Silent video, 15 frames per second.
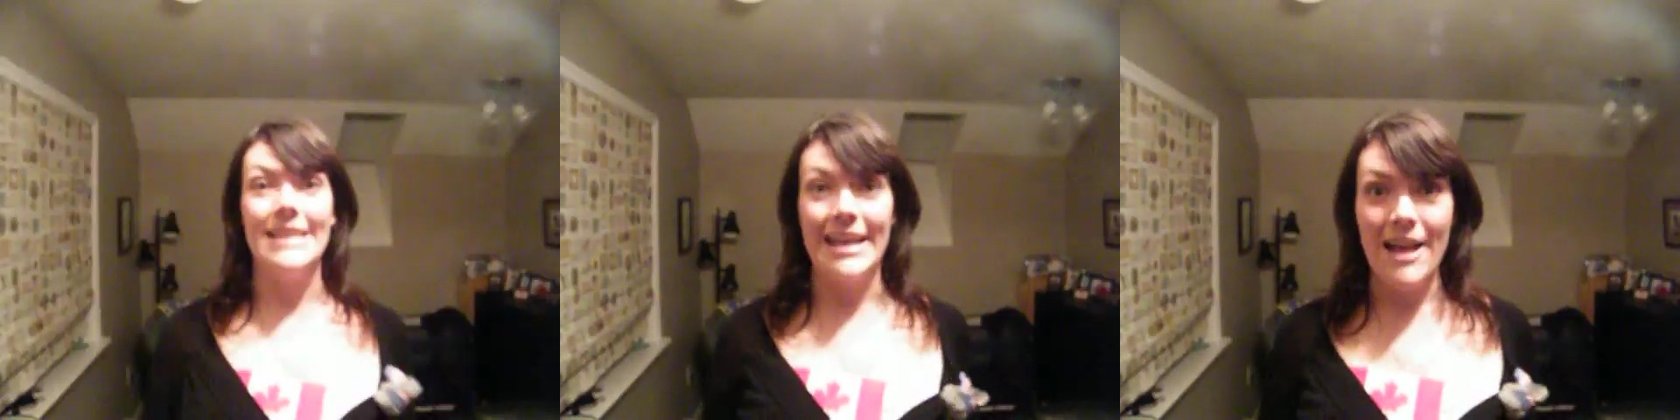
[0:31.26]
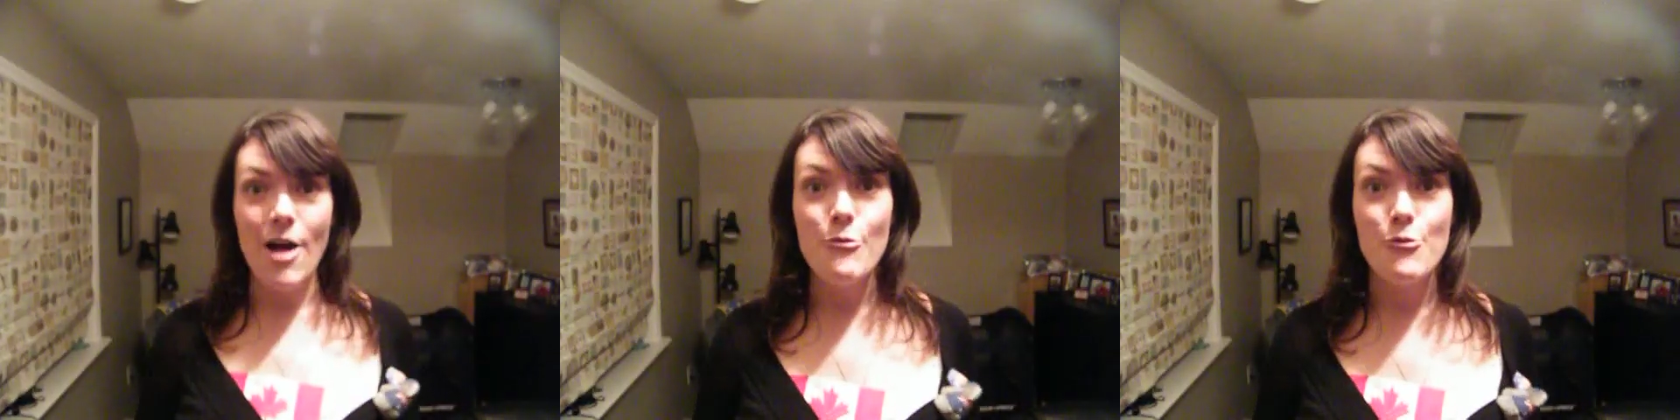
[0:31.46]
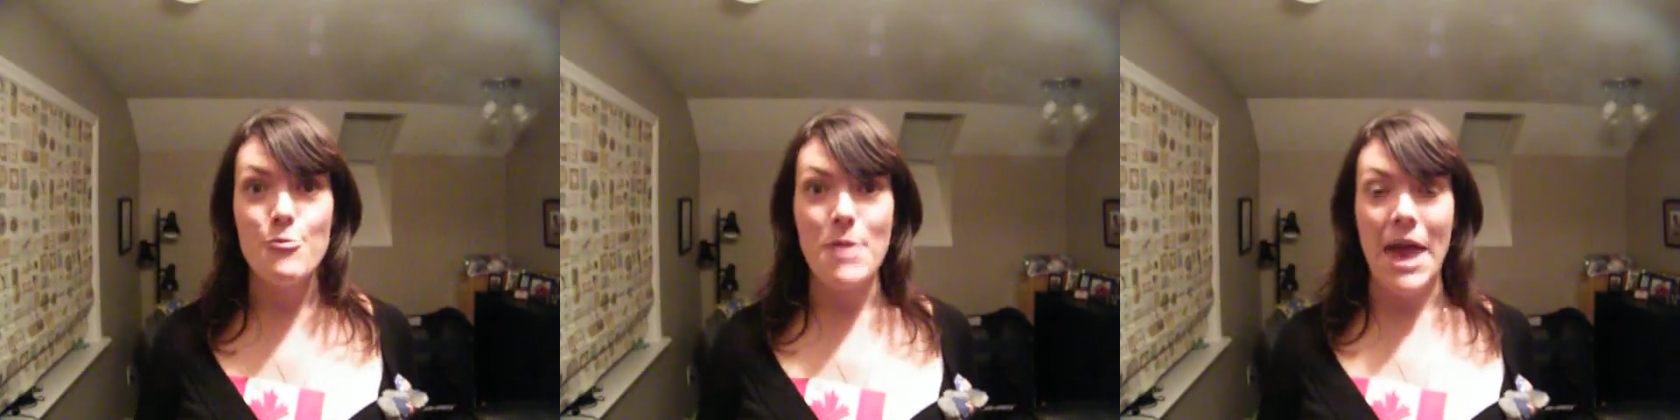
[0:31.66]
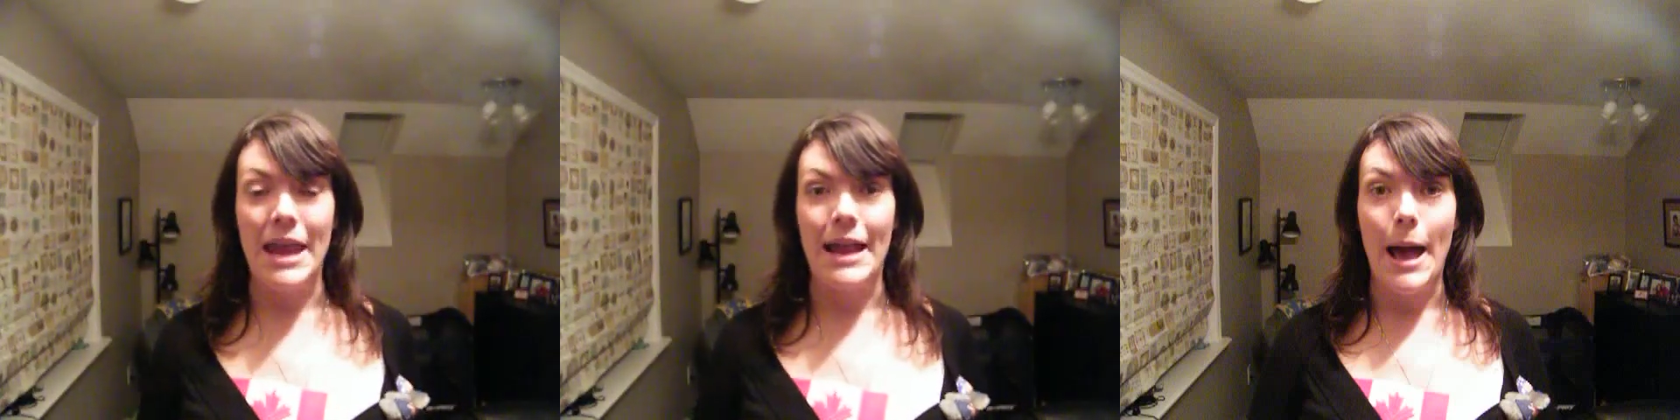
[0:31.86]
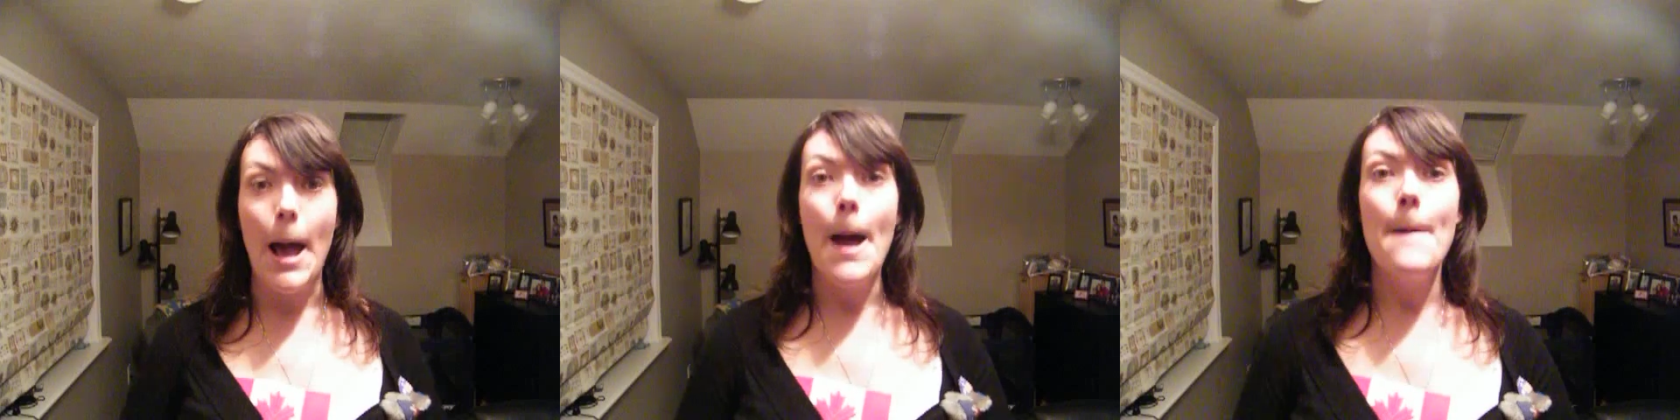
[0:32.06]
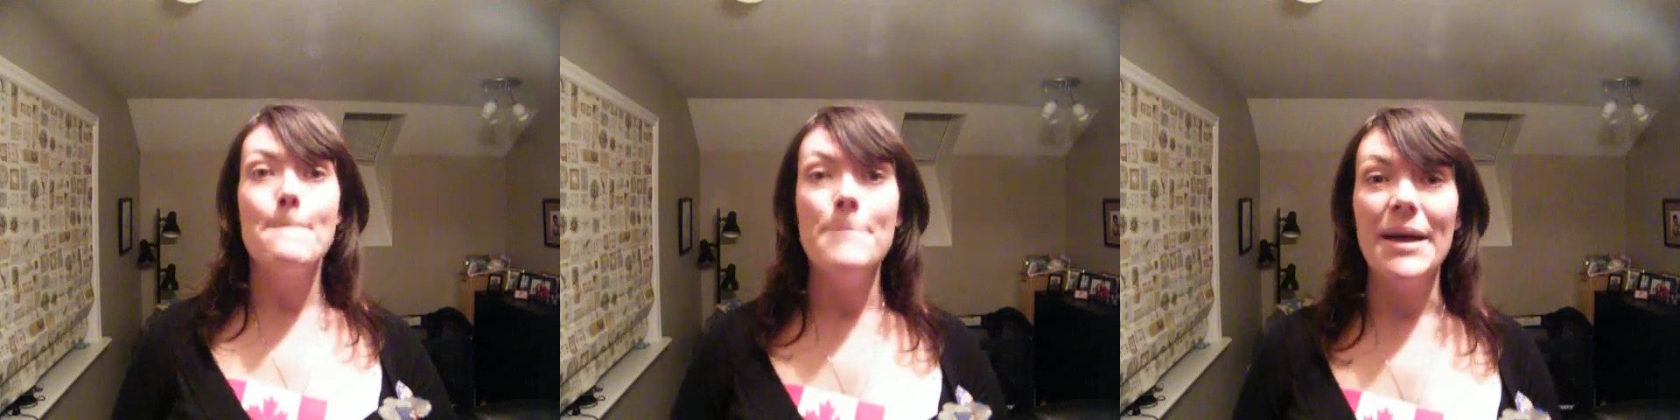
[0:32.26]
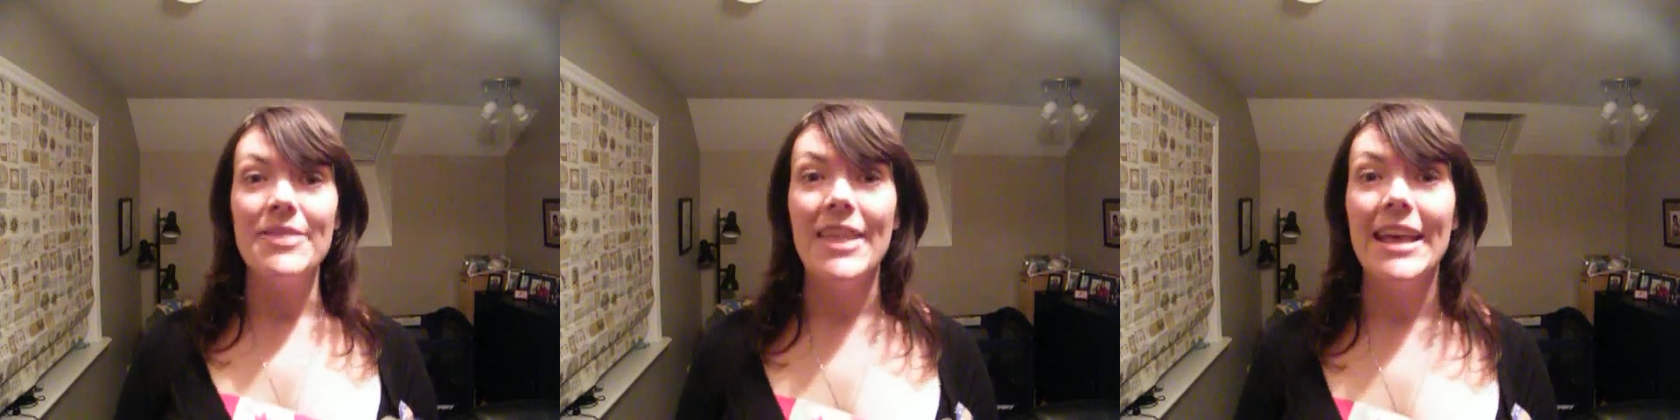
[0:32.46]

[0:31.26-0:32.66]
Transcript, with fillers: they come from Canada, but